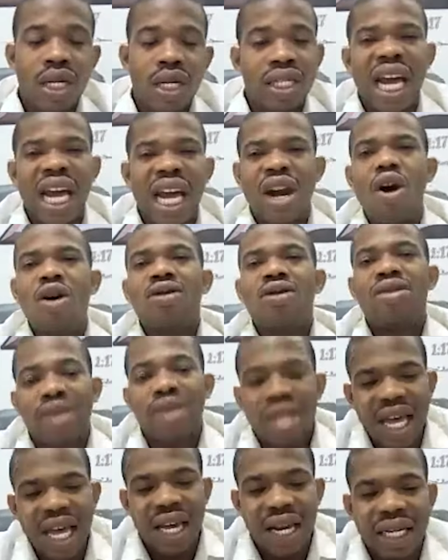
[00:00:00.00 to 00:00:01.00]
The Lord
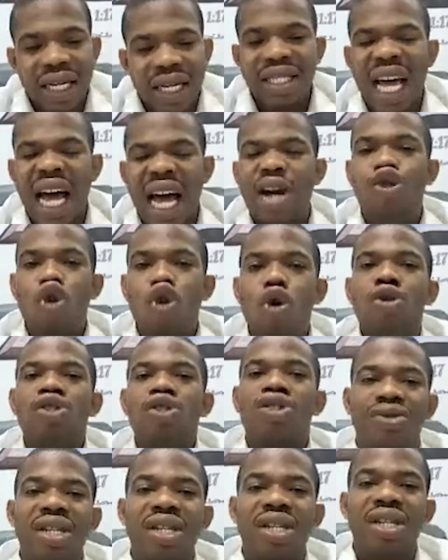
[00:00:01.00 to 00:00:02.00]
said that those
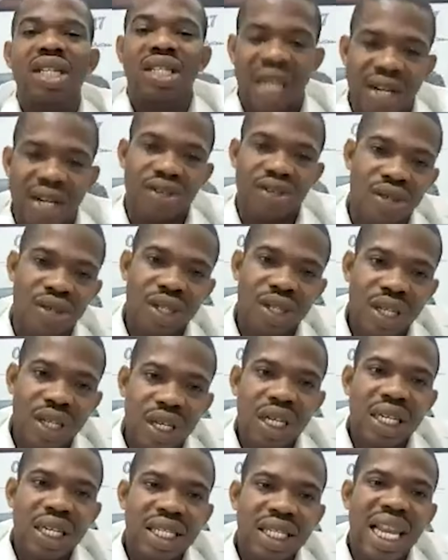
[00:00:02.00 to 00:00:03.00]
Christians
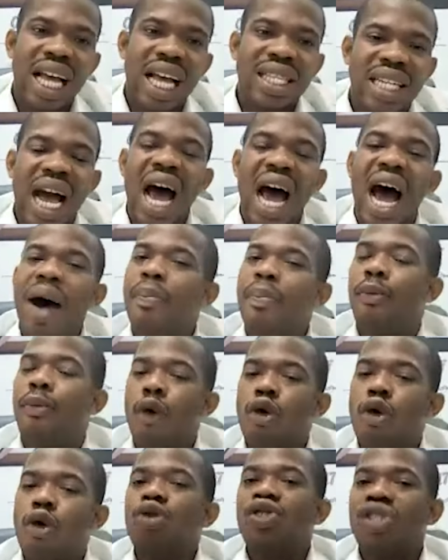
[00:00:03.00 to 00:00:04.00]
that are
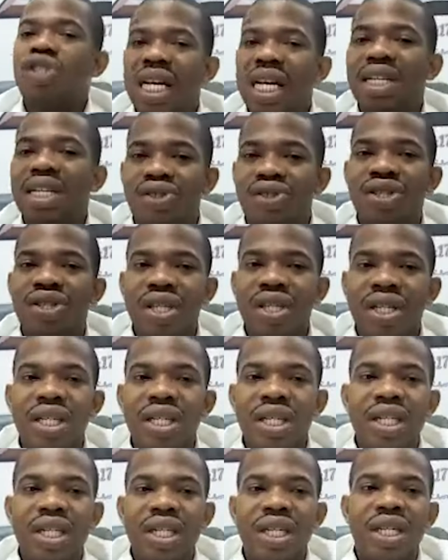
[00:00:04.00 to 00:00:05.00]
posting
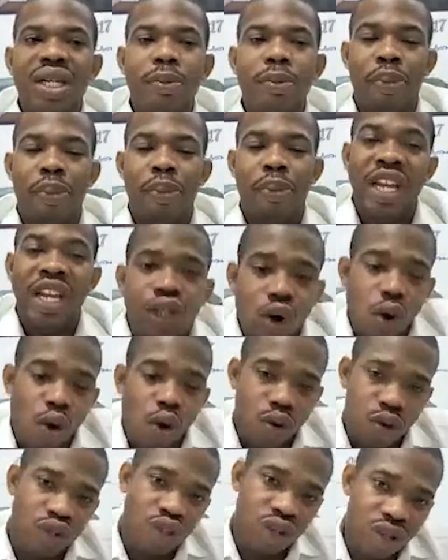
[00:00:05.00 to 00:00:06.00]

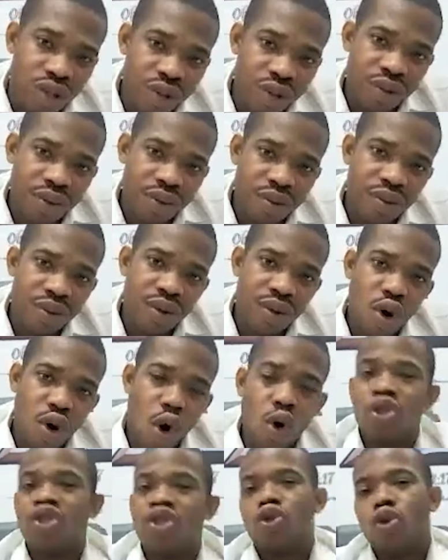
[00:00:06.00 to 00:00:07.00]
pictures
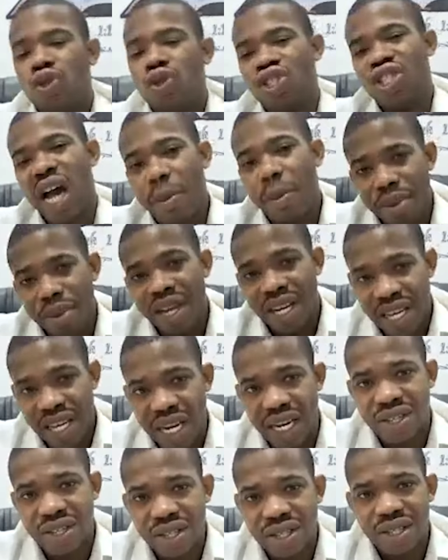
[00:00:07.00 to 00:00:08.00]
on social
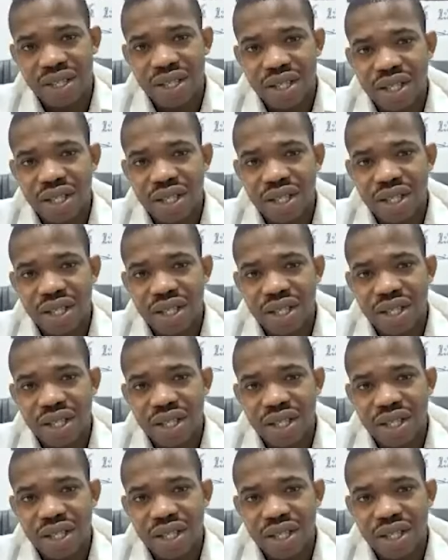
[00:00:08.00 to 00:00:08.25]
medias,